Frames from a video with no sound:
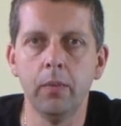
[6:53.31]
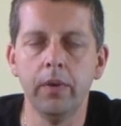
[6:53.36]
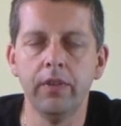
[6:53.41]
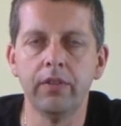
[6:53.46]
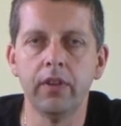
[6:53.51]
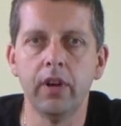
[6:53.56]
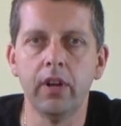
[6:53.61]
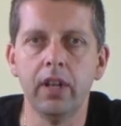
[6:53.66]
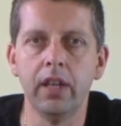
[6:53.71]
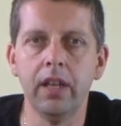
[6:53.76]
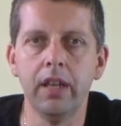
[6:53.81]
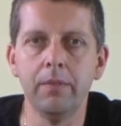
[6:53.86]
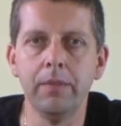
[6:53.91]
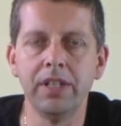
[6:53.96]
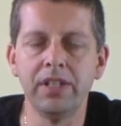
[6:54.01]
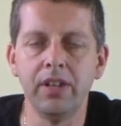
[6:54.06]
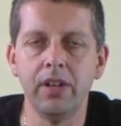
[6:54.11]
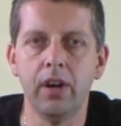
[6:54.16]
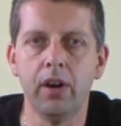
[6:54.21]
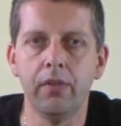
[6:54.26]
We've got a
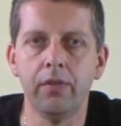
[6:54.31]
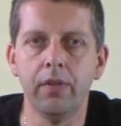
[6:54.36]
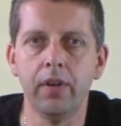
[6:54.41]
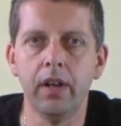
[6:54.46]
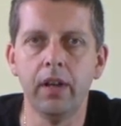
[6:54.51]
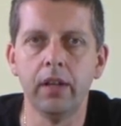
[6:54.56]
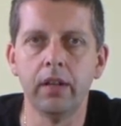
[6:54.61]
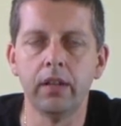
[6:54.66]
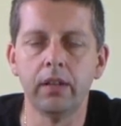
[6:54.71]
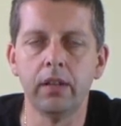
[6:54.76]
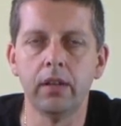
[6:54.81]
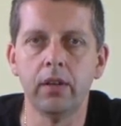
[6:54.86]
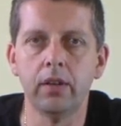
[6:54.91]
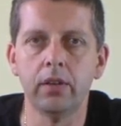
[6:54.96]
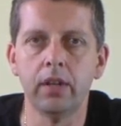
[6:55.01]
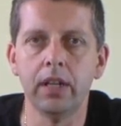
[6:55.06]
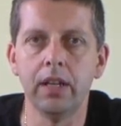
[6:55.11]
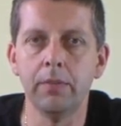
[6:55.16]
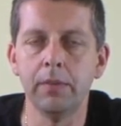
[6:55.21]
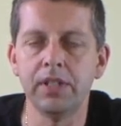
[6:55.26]
limited offer
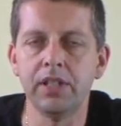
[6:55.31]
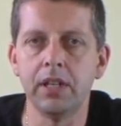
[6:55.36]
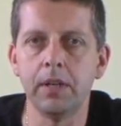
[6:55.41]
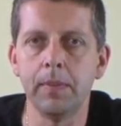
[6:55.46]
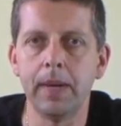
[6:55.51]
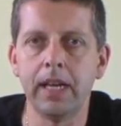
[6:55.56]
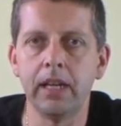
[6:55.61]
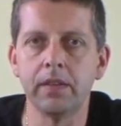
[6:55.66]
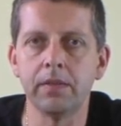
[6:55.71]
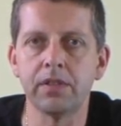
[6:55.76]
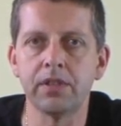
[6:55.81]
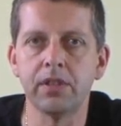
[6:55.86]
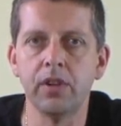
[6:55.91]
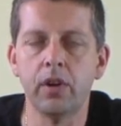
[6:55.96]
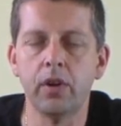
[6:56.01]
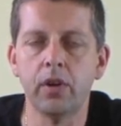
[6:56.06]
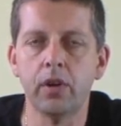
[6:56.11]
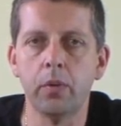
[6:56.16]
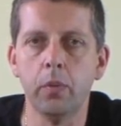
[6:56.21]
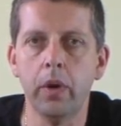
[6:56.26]
on a limited amount of
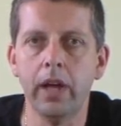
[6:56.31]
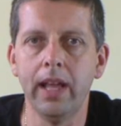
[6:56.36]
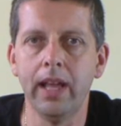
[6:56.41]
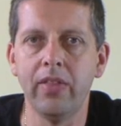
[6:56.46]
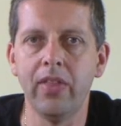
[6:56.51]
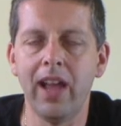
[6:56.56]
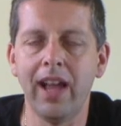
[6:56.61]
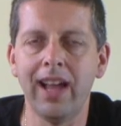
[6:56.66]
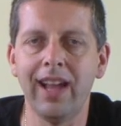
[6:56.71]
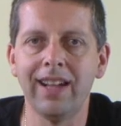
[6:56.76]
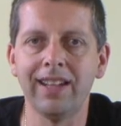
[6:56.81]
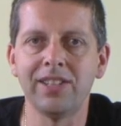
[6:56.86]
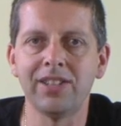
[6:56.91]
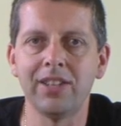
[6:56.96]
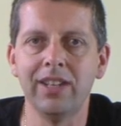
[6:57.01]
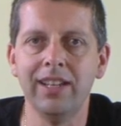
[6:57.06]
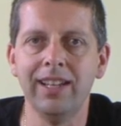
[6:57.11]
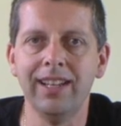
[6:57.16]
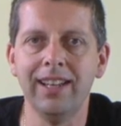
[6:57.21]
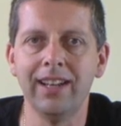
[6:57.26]
stock, where that
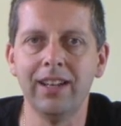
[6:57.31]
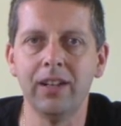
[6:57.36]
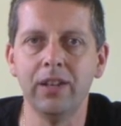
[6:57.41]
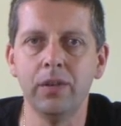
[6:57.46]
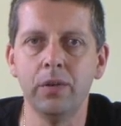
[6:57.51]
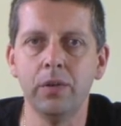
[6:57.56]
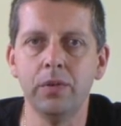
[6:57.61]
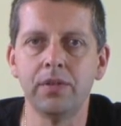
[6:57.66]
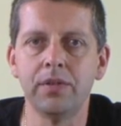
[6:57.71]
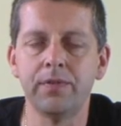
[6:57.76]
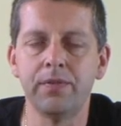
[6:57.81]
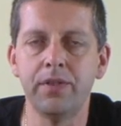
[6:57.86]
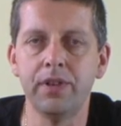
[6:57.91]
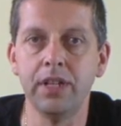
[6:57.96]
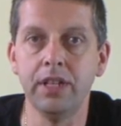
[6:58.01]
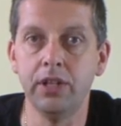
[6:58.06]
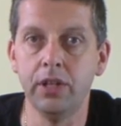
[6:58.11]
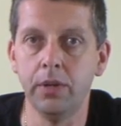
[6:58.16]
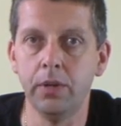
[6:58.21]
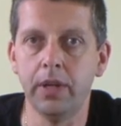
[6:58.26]
actually includes
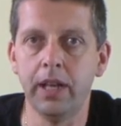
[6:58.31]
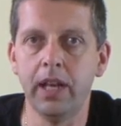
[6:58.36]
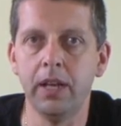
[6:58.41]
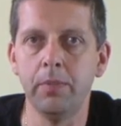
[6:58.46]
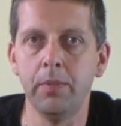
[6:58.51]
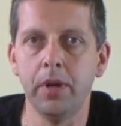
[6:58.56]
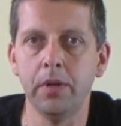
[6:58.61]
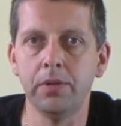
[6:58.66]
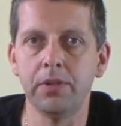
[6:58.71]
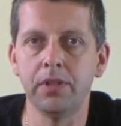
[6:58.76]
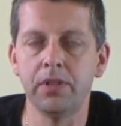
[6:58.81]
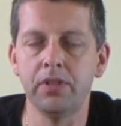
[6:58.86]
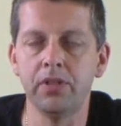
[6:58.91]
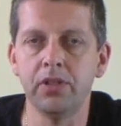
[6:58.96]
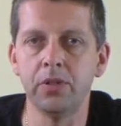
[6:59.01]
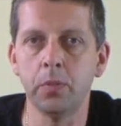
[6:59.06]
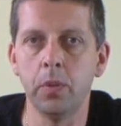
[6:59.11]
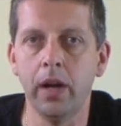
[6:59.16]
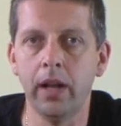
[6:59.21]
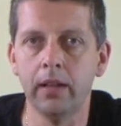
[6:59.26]
free UK postage
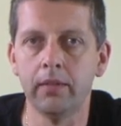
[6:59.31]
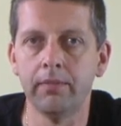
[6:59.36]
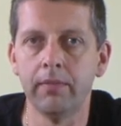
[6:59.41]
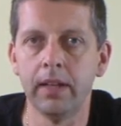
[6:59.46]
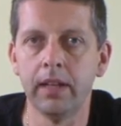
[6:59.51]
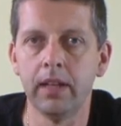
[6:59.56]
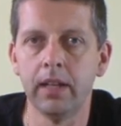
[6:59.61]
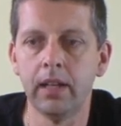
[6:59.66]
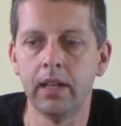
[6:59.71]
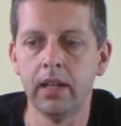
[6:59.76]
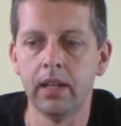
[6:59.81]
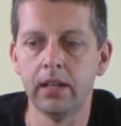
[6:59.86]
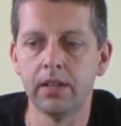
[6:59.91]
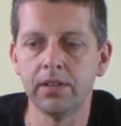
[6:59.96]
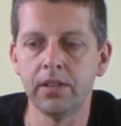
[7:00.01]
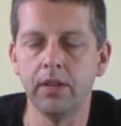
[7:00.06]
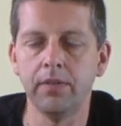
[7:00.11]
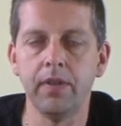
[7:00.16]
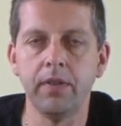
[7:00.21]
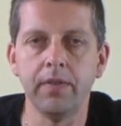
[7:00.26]
as well.
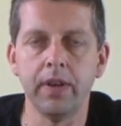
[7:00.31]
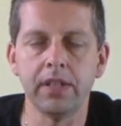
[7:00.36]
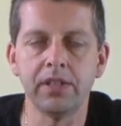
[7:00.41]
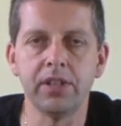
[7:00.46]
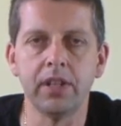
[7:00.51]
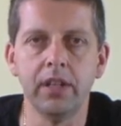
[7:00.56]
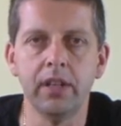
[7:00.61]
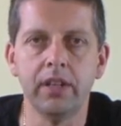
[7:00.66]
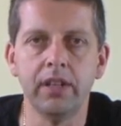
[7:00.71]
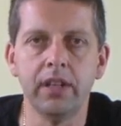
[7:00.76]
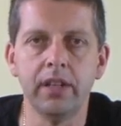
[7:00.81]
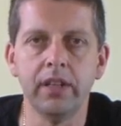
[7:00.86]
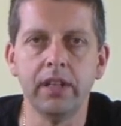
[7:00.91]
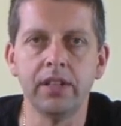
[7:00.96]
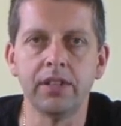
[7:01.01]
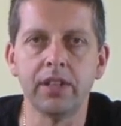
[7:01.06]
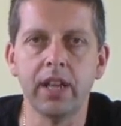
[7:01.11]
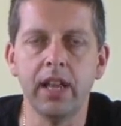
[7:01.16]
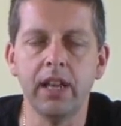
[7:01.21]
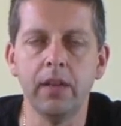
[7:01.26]
So if you fancy learning
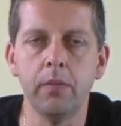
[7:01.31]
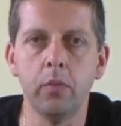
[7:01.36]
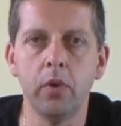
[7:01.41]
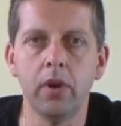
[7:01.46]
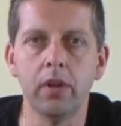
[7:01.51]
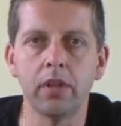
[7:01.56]
this, get in